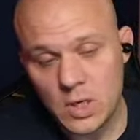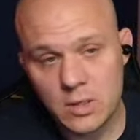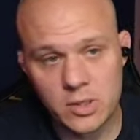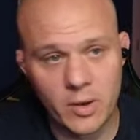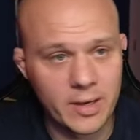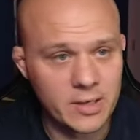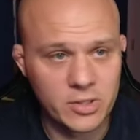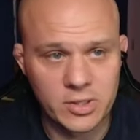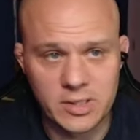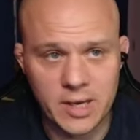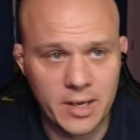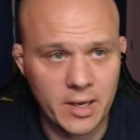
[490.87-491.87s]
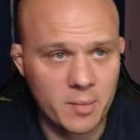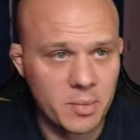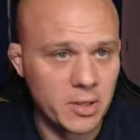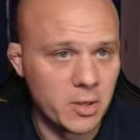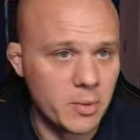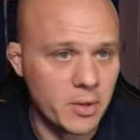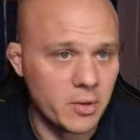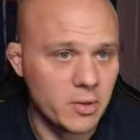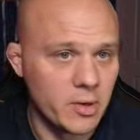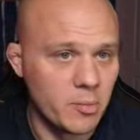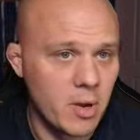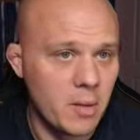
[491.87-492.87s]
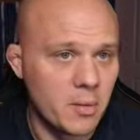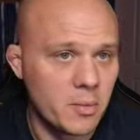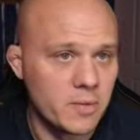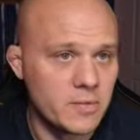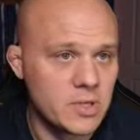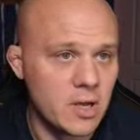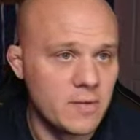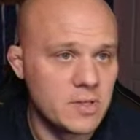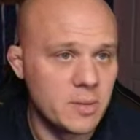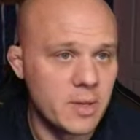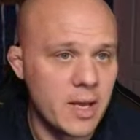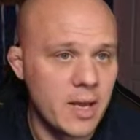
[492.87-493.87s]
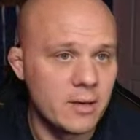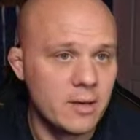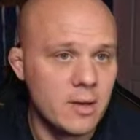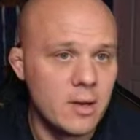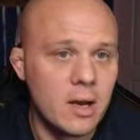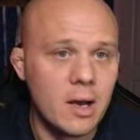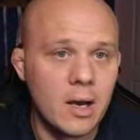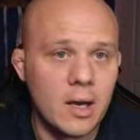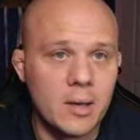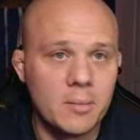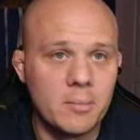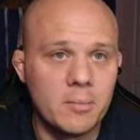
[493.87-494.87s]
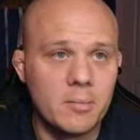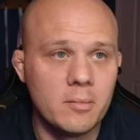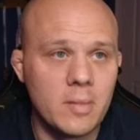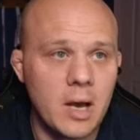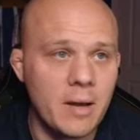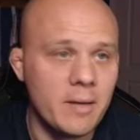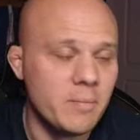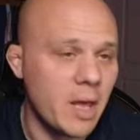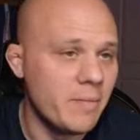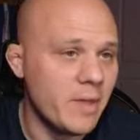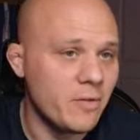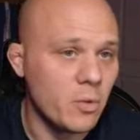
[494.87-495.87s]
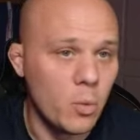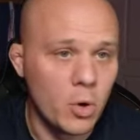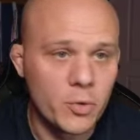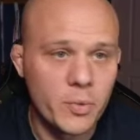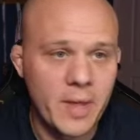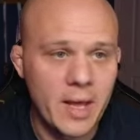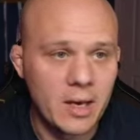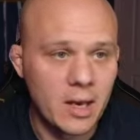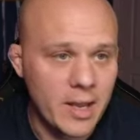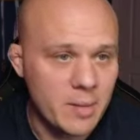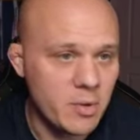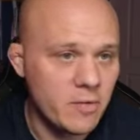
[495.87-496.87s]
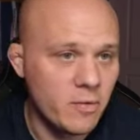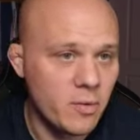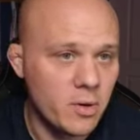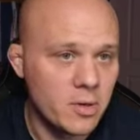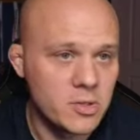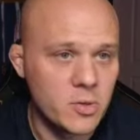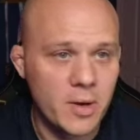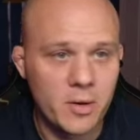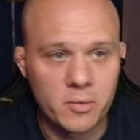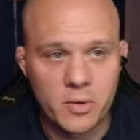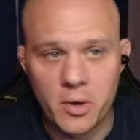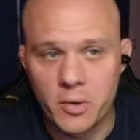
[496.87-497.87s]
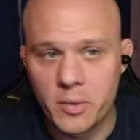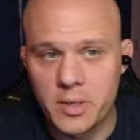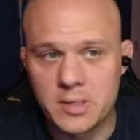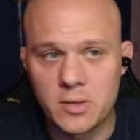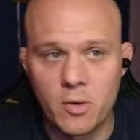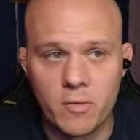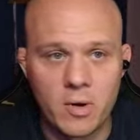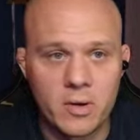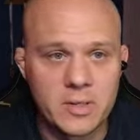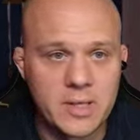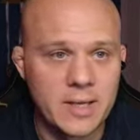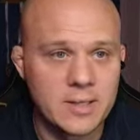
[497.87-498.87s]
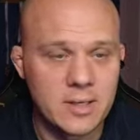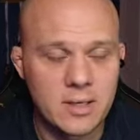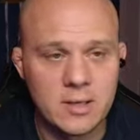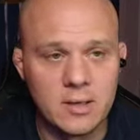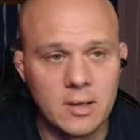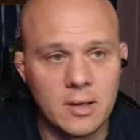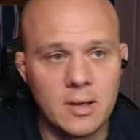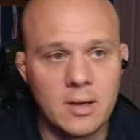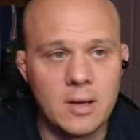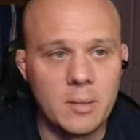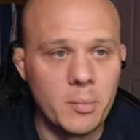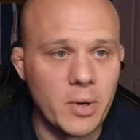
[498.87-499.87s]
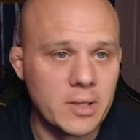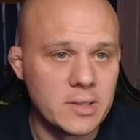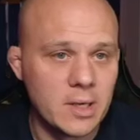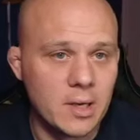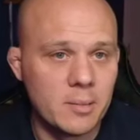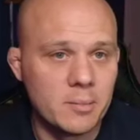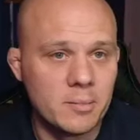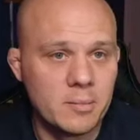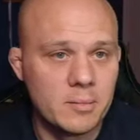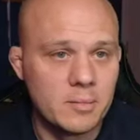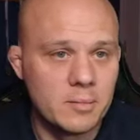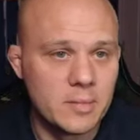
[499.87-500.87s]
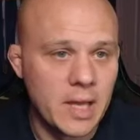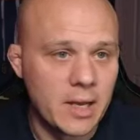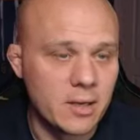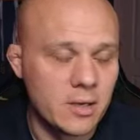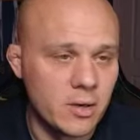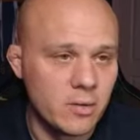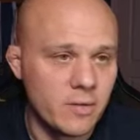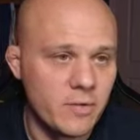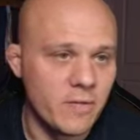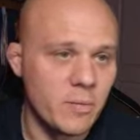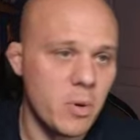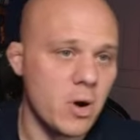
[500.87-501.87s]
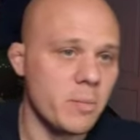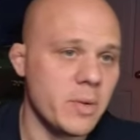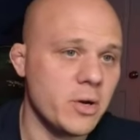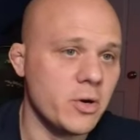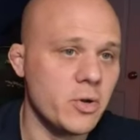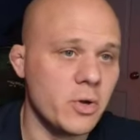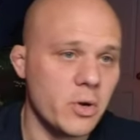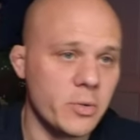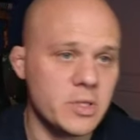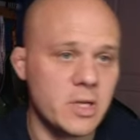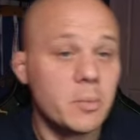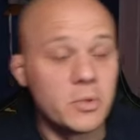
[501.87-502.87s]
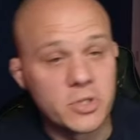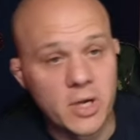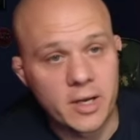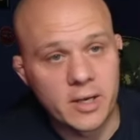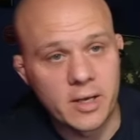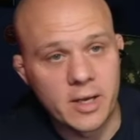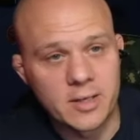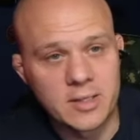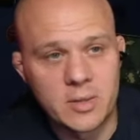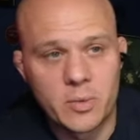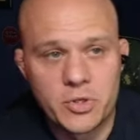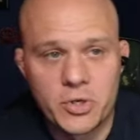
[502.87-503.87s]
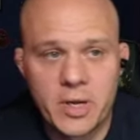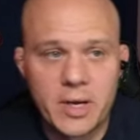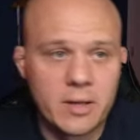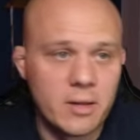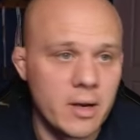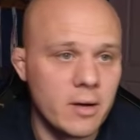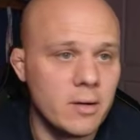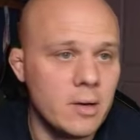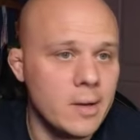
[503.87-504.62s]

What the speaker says: So I guess just setting it up a little bit earlier probably would have solved some of that. I've never worked with that light before, so I don't know its overall intensity. But that if you have a par meter, you can always double check and kind of see what you're getting there.